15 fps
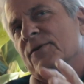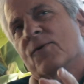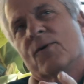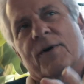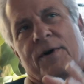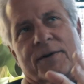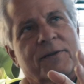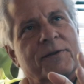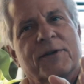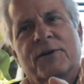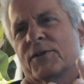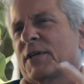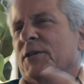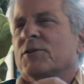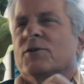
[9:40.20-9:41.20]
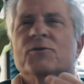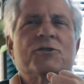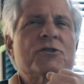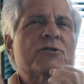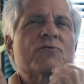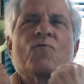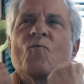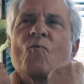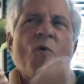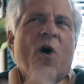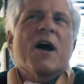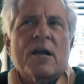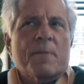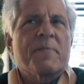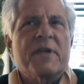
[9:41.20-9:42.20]
north, you know, that you just
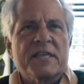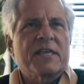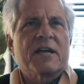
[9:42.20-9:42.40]
want to be